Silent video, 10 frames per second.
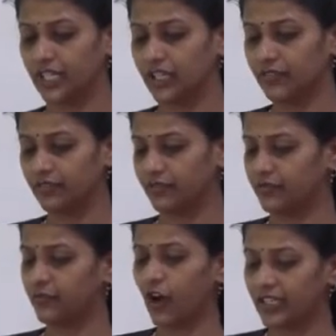the,
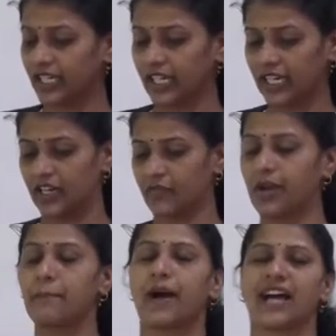for the color
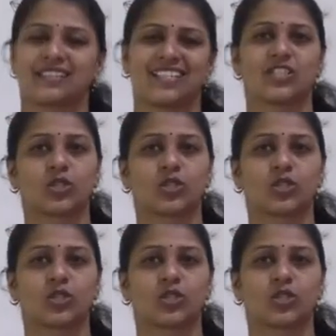when passes